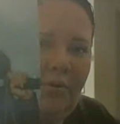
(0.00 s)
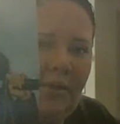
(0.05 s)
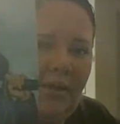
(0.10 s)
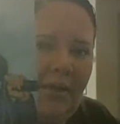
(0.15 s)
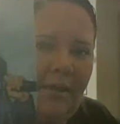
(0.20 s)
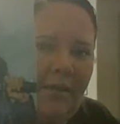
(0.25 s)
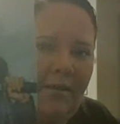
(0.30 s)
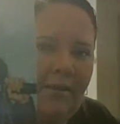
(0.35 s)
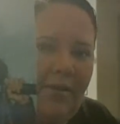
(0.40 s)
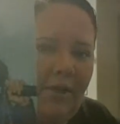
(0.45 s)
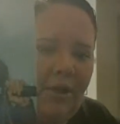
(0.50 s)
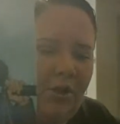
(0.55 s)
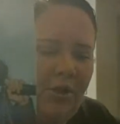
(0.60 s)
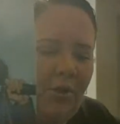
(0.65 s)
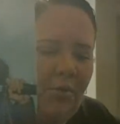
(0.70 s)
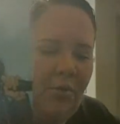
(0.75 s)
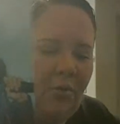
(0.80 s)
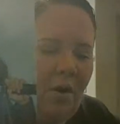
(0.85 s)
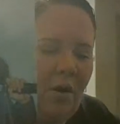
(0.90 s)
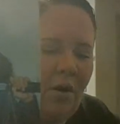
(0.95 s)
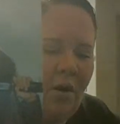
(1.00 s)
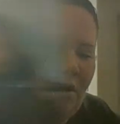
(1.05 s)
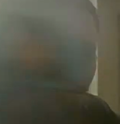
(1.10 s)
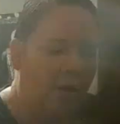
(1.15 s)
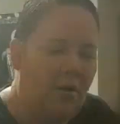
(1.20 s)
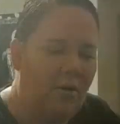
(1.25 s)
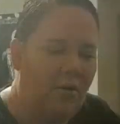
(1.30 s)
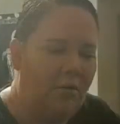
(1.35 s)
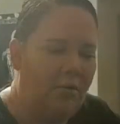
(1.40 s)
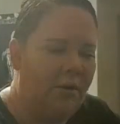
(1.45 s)
think that you are
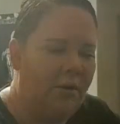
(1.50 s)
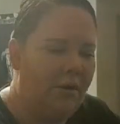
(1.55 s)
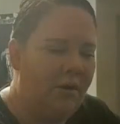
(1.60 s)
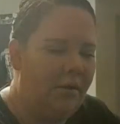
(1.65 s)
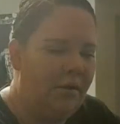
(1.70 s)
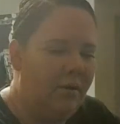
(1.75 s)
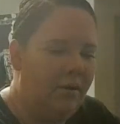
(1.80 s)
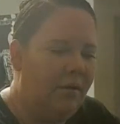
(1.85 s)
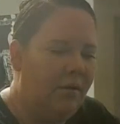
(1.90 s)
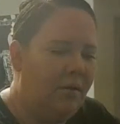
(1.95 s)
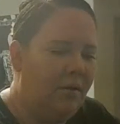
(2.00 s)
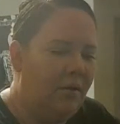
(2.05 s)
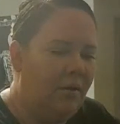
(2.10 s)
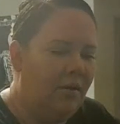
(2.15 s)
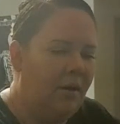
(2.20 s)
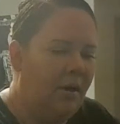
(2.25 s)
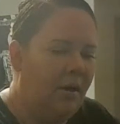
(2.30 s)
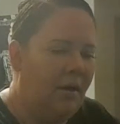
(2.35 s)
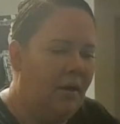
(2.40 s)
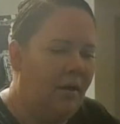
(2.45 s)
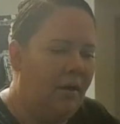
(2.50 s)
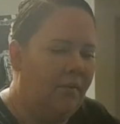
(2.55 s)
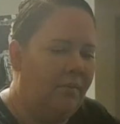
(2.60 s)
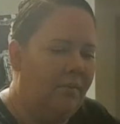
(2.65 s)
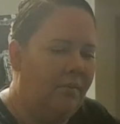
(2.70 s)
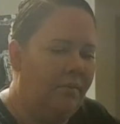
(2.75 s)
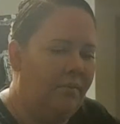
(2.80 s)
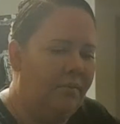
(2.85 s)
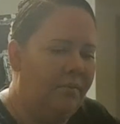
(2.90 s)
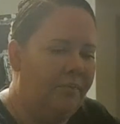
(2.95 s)
owed, not
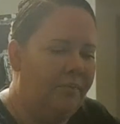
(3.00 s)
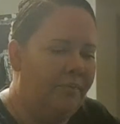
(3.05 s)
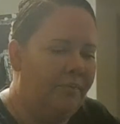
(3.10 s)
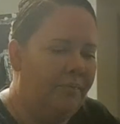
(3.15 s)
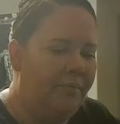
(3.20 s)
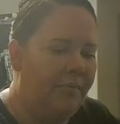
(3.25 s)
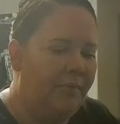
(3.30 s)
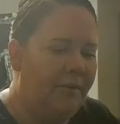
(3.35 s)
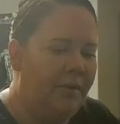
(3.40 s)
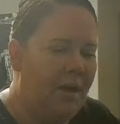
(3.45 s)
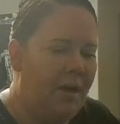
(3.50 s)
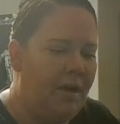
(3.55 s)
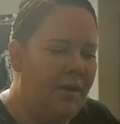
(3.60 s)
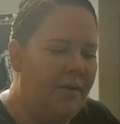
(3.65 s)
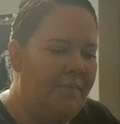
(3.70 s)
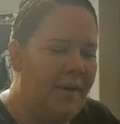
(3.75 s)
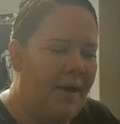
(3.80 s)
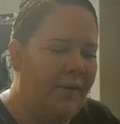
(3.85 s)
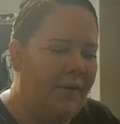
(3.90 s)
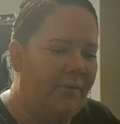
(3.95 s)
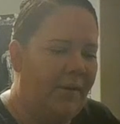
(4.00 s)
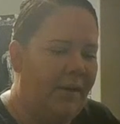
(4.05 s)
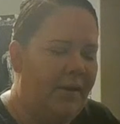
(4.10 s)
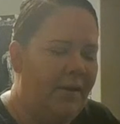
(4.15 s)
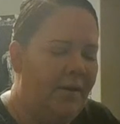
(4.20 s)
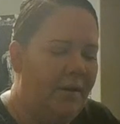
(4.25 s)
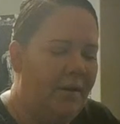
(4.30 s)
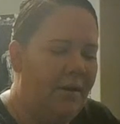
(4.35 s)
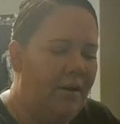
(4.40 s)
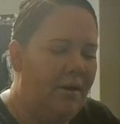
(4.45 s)
in a bad
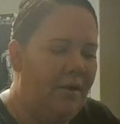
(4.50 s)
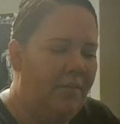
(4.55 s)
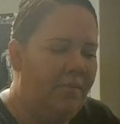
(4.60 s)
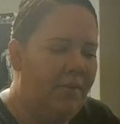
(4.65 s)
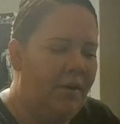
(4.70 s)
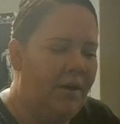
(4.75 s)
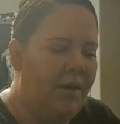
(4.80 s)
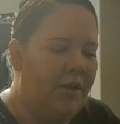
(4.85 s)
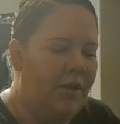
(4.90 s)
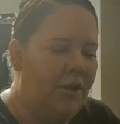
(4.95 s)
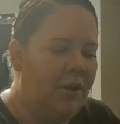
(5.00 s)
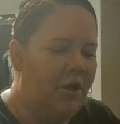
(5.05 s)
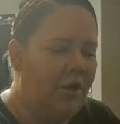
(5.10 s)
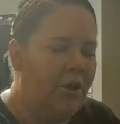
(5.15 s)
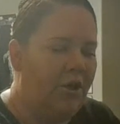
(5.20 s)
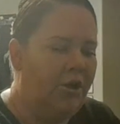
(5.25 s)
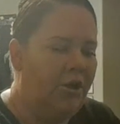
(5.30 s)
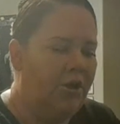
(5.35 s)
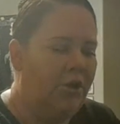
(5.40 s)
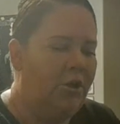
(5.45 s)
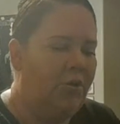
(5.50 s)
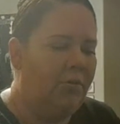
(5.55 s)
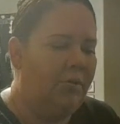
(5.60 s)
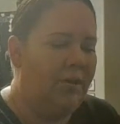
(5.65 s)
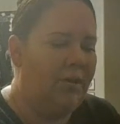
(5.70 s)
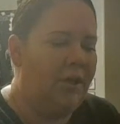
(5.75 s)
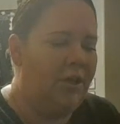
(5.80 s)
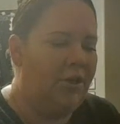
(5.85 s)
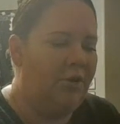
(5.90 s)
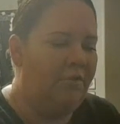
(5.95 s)
way, but you
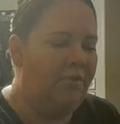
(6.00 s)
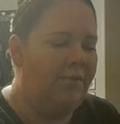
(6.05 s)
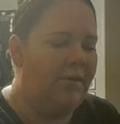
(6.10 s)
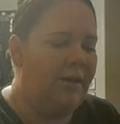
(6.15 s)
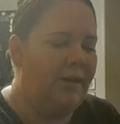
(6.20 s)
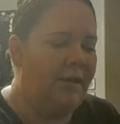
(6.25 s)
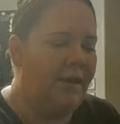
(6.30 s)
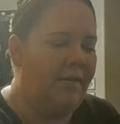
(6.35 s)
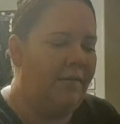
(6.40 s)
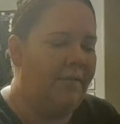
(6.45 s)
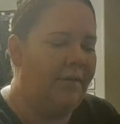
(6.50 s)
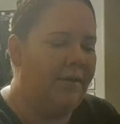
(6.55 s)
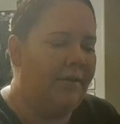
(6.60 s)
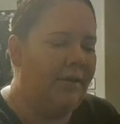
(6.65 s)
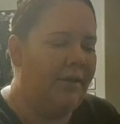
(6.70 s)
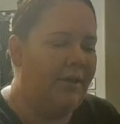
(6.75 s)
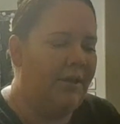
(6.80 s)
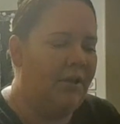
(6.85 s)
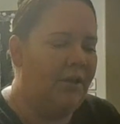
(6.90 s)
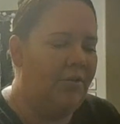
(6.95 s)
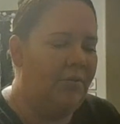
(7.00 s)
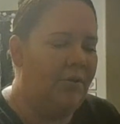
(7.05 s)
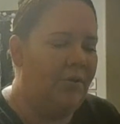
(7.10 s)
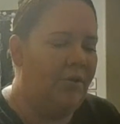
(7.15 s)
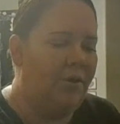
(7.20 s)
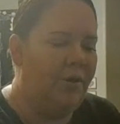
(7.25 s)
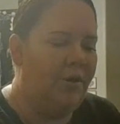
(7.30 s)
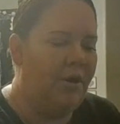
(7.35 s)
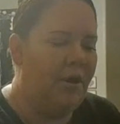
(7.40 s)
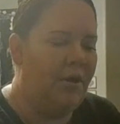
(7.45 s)
think you've done everything that you
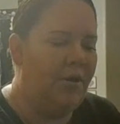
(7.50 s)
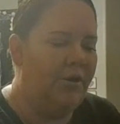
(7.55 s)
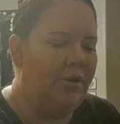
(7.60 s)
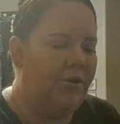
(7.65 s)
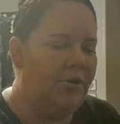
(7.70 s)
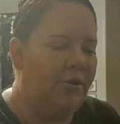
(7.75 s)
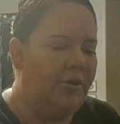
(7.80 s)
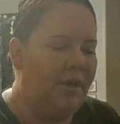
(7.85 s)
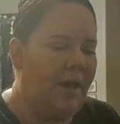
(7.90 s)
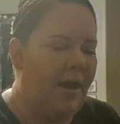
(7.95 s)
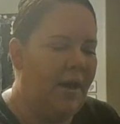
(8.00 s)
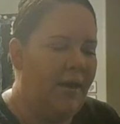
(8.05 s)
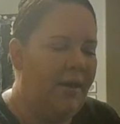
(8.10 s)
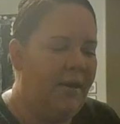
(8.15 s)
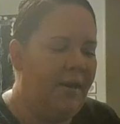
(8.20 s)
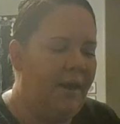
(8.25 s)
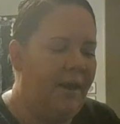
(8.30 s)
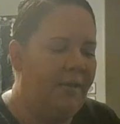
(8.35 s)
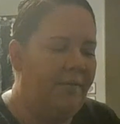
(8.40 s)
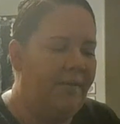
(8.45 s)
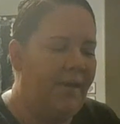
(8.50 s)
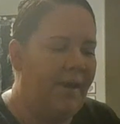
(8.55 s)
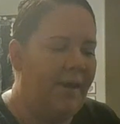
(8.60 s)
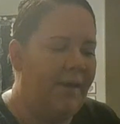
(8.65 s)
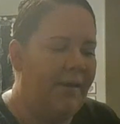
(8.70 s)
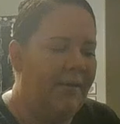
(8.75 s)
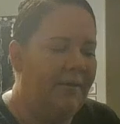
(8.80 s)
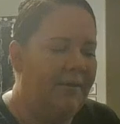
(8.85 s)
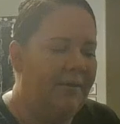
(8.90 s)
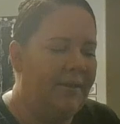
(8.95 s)
could on your side and that
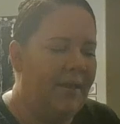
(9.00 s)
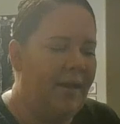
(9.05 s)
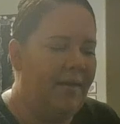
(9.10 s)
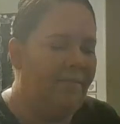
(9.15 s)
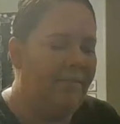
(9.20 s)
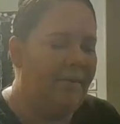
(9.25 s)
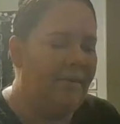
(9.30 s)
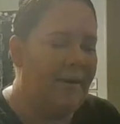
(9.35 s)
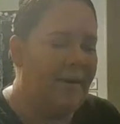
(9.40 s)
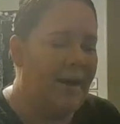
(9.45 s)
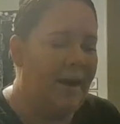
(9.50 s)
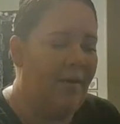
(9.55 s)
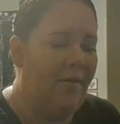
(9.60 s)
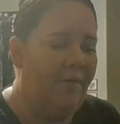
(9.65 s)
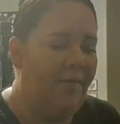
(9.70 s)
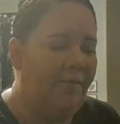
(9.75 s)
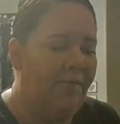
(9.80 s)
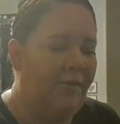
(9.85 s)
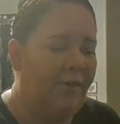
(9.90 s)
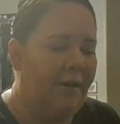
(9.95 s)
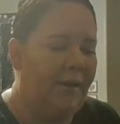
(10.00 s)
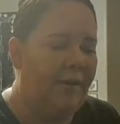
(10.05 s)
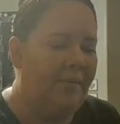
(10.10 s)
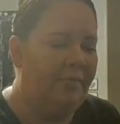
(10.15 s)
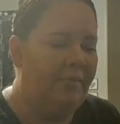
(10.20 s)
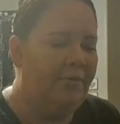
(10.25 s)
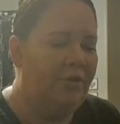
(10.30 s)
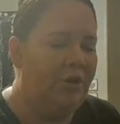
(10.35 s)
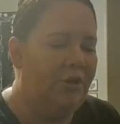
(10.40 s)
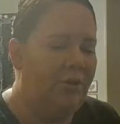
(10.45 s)
it's time now for
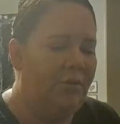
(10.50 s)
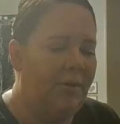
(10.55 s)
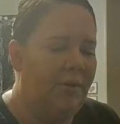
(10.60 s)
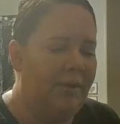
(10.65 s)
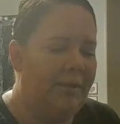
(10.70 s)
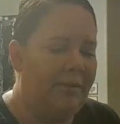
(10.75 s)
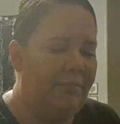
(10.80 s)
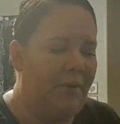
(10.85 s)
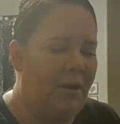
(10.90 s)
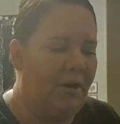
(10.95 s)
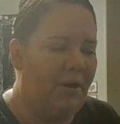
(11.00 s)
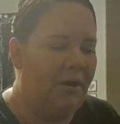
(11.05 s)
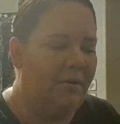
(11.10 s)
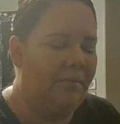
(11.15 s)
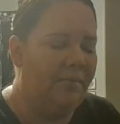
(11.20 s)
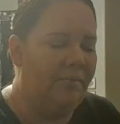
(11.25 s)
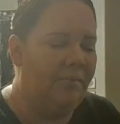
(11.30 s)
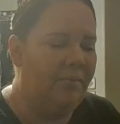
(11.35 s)
him to do his part.